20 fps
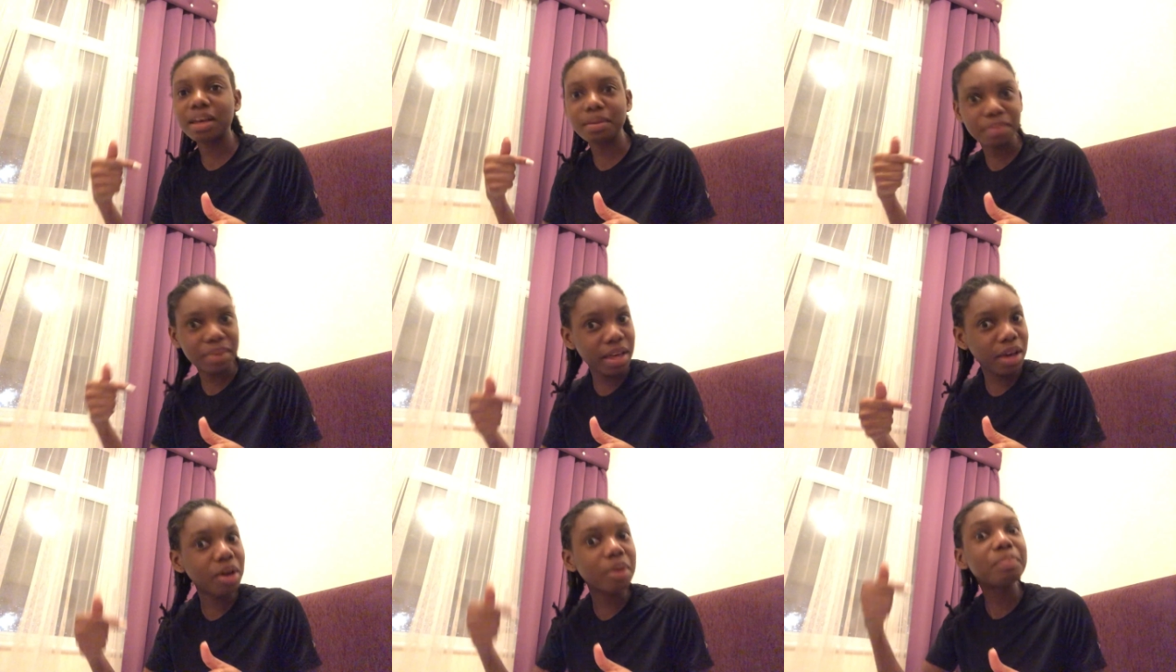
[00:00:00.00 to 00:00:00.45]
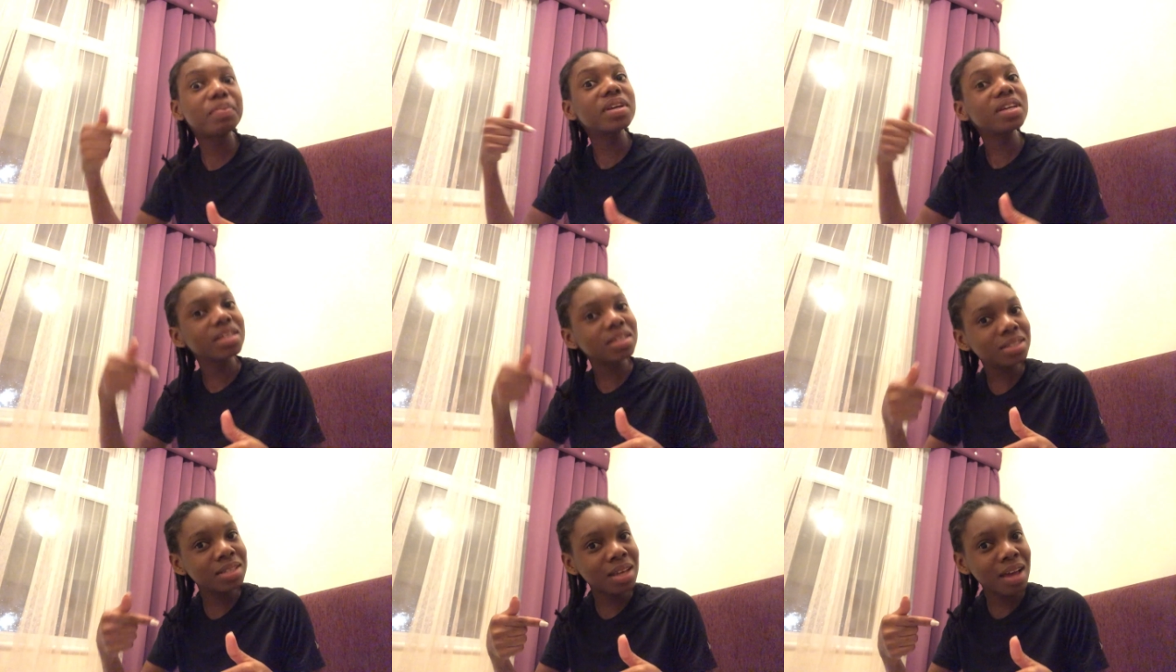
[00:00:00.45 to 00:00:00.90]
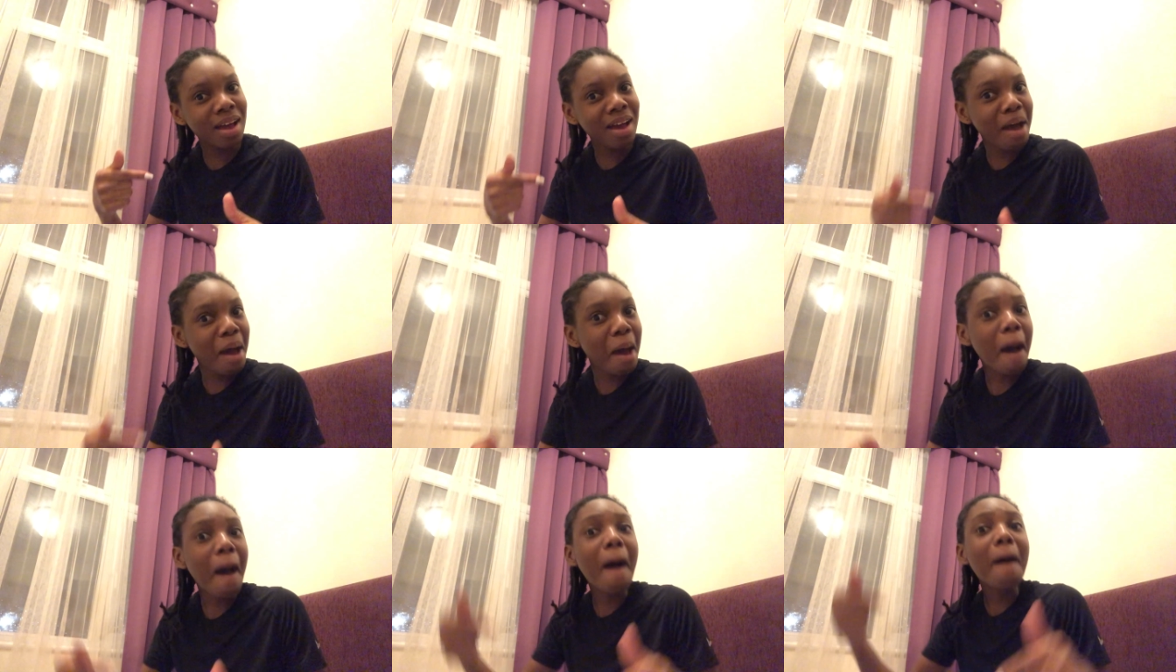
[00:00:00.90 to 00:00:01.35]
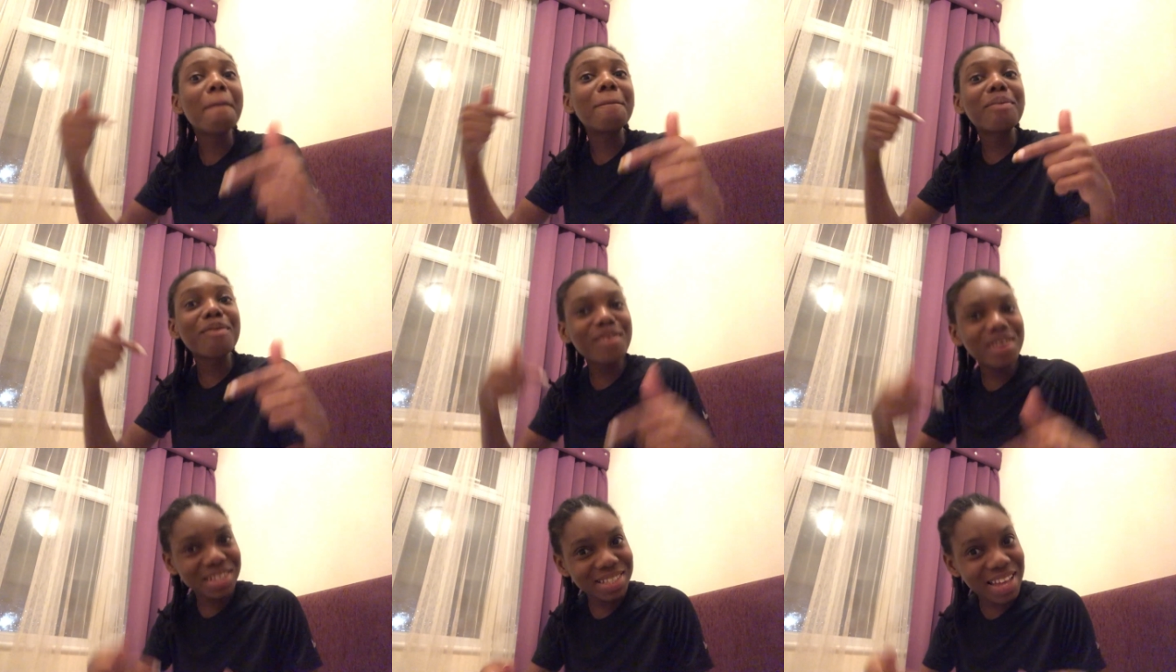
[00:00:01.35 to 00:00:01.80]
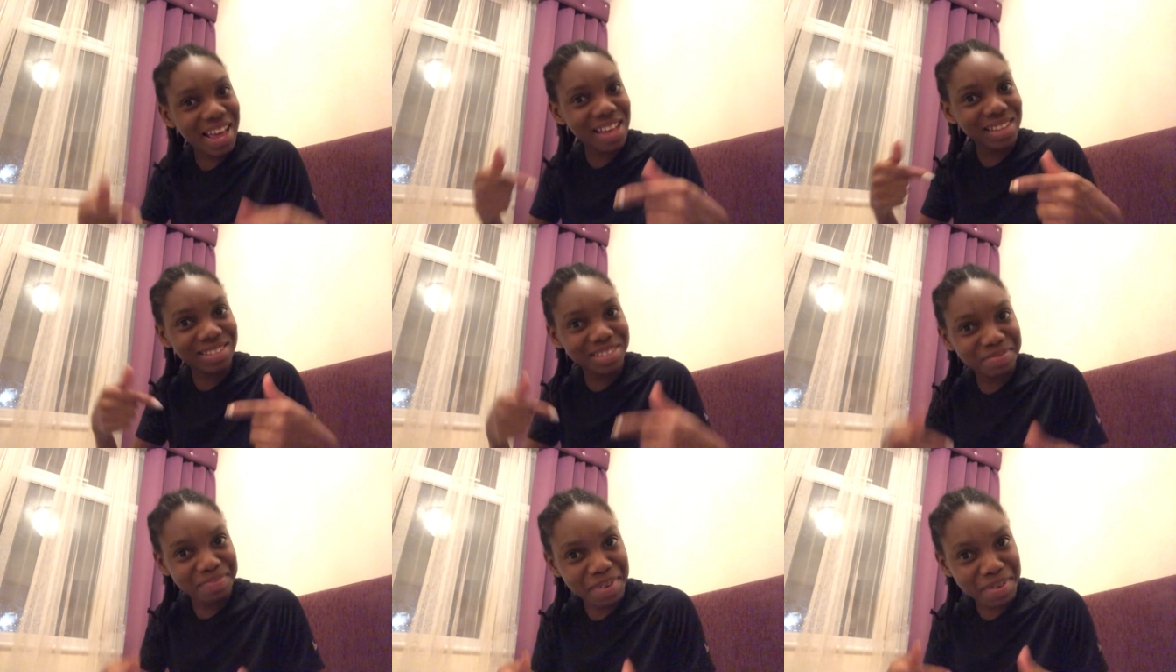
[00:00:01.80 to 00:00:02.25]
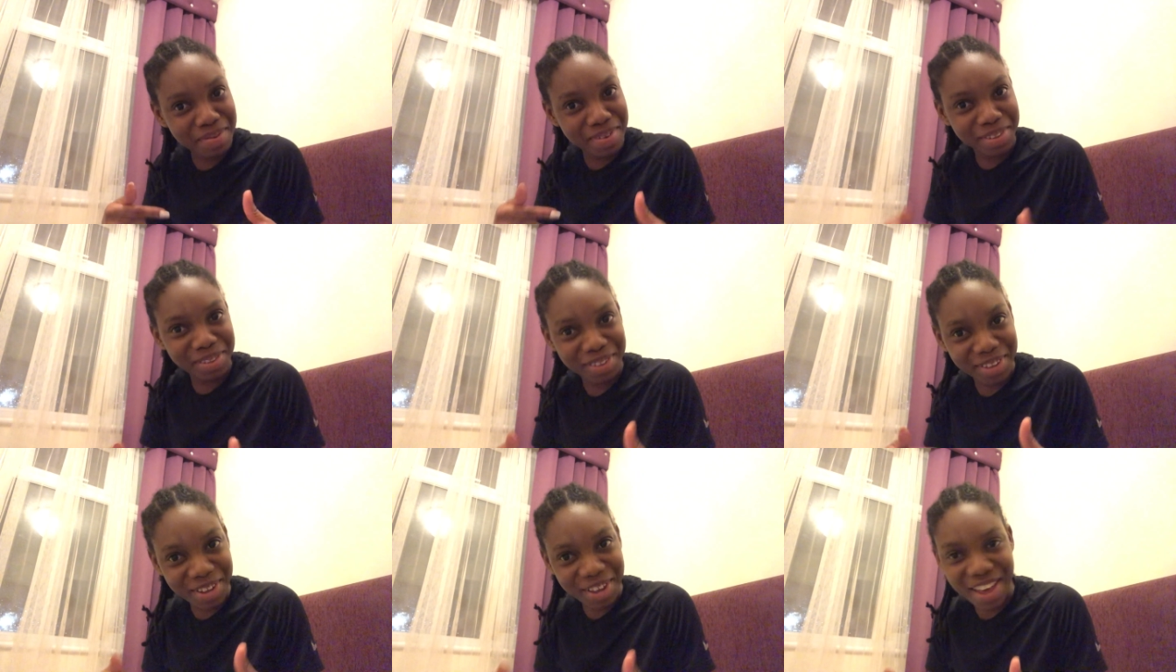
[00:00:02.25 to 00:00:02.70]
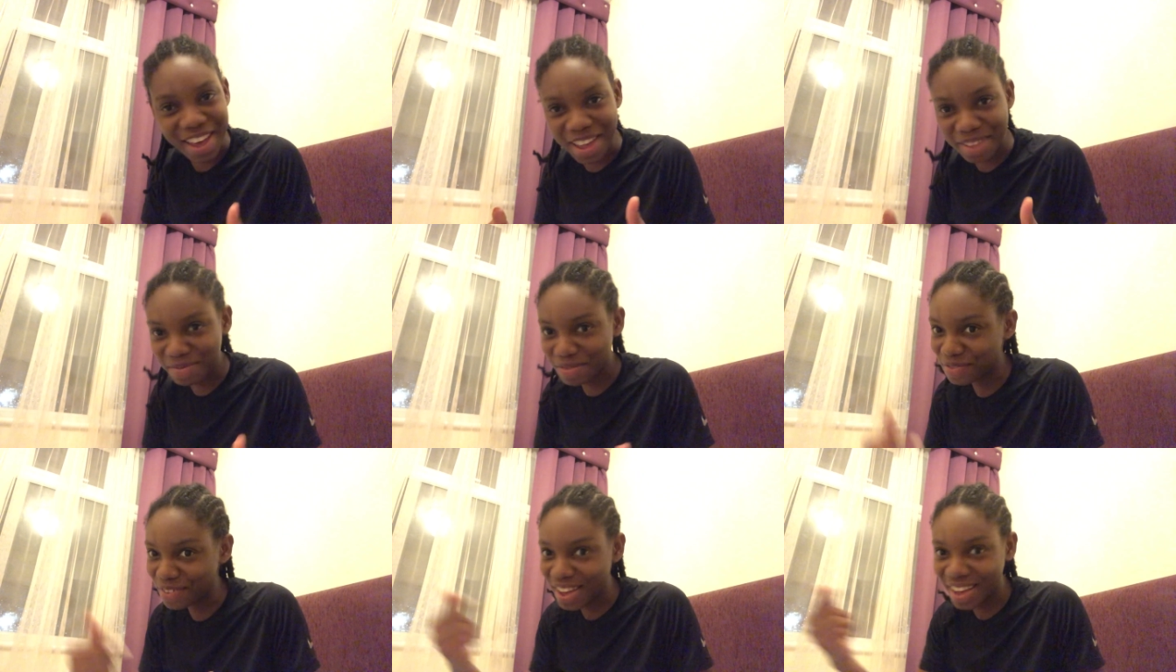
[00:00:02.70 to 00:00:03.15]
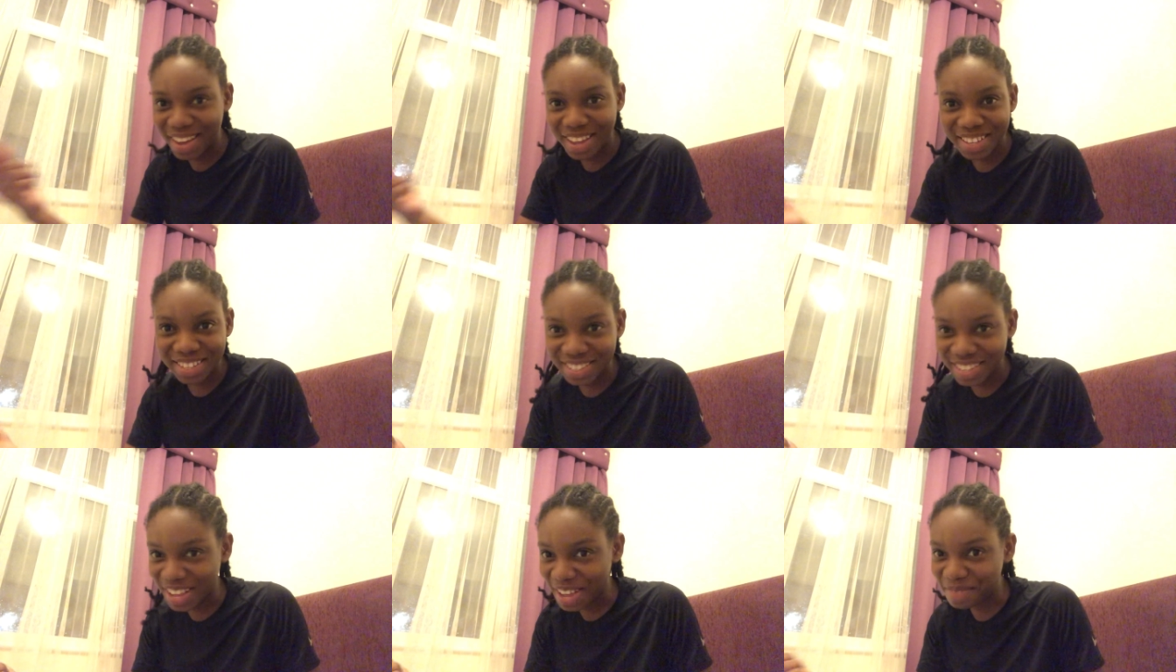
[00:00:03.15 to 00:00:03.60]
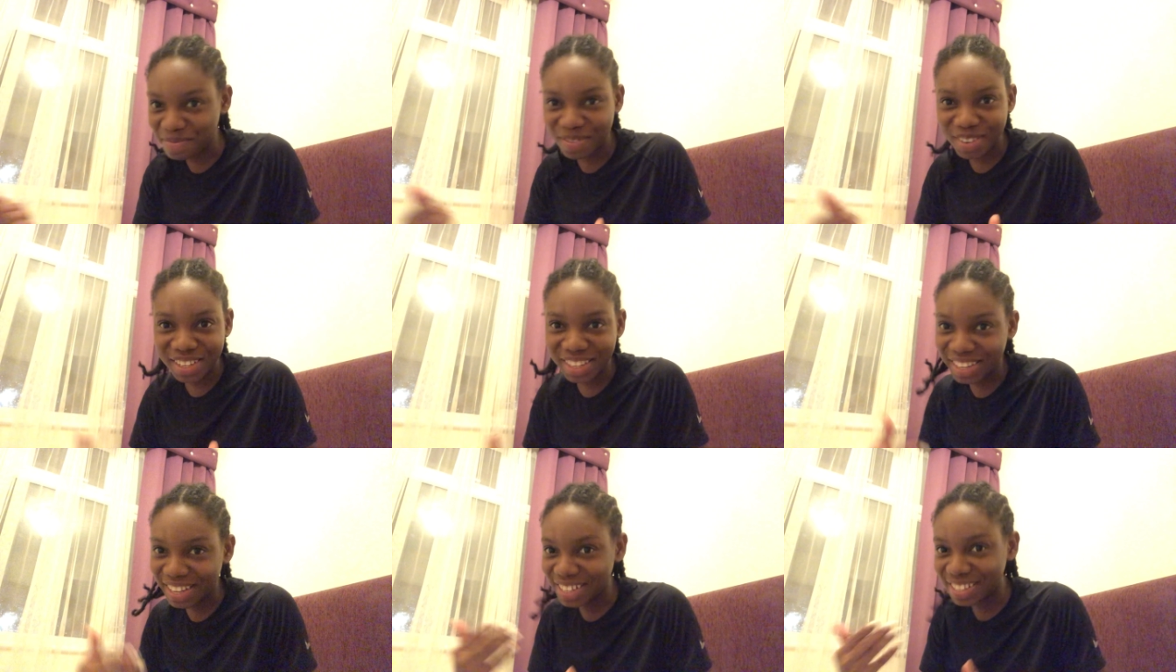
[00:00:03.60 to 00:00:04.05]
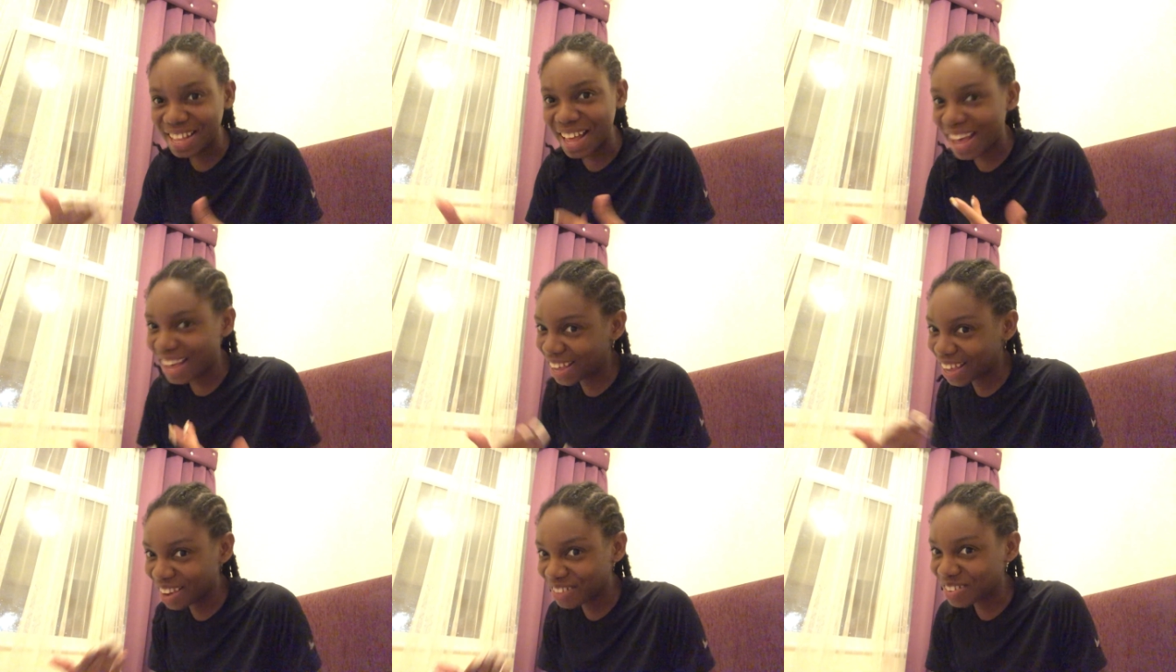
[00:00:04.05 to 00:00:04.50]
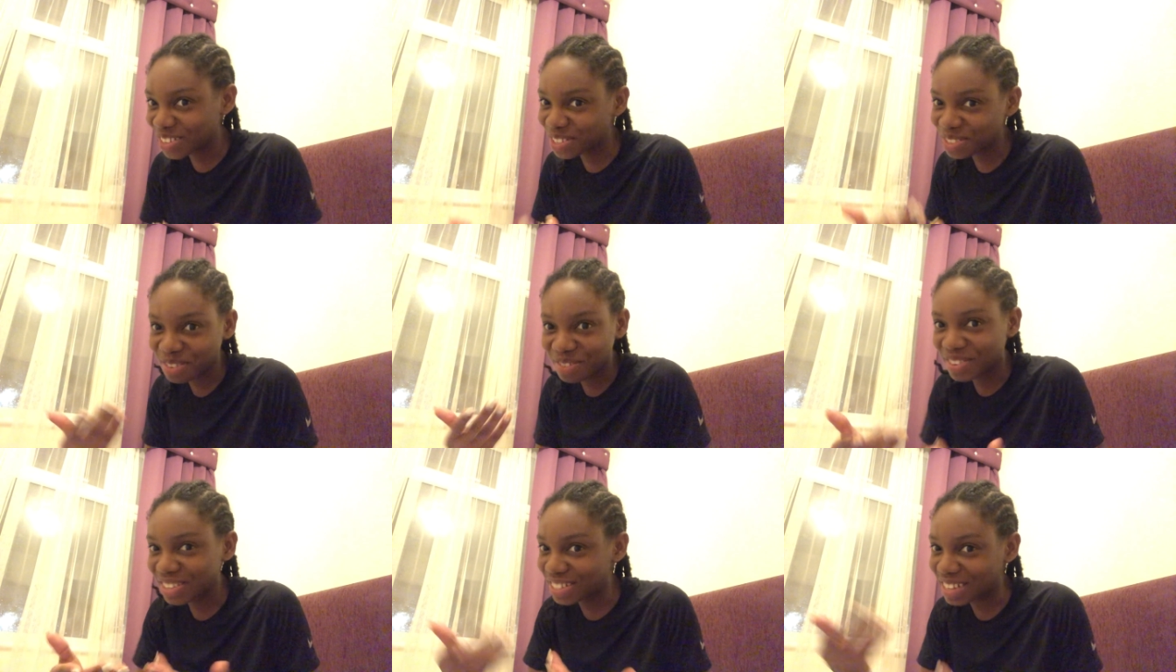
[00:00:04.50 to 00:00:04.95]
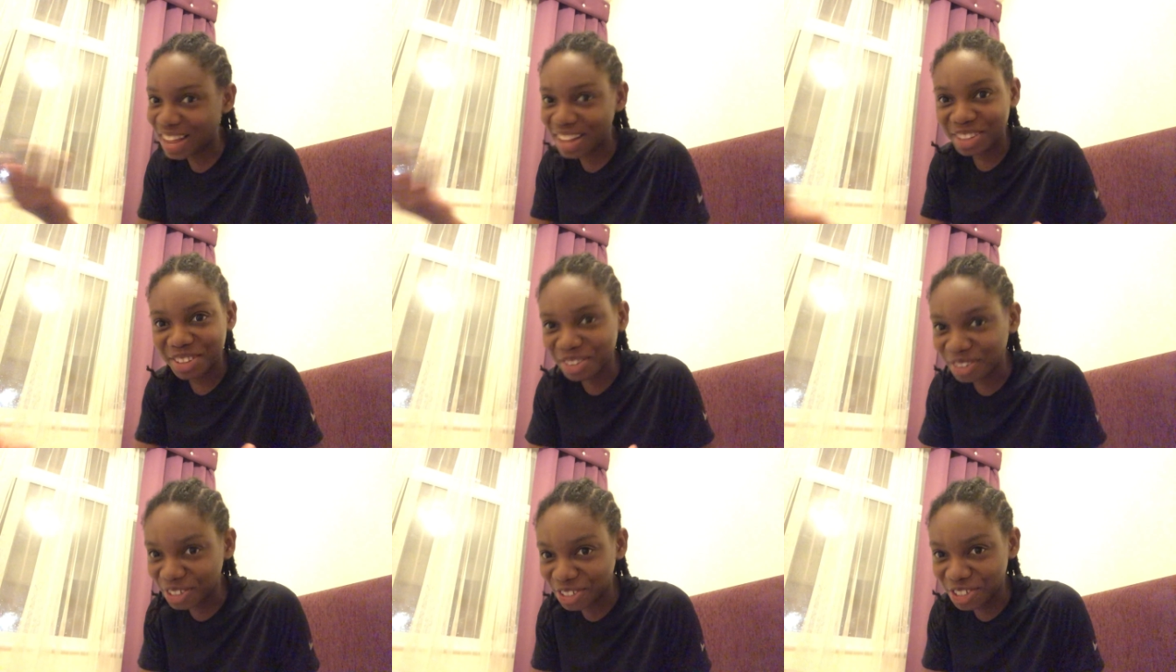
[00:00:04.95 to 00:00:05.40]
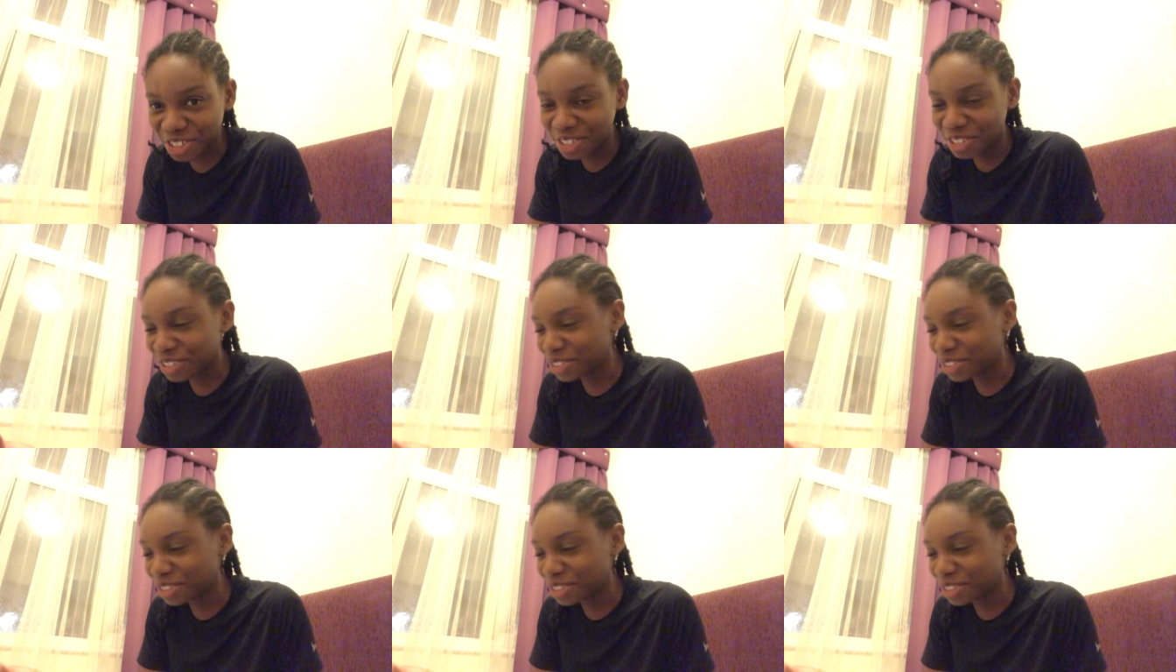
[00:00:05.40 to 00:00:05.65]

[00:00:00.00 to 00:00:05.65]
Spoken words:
I'm like, please process the payment on your hand before I get to the airport and I start hearing stories that touch,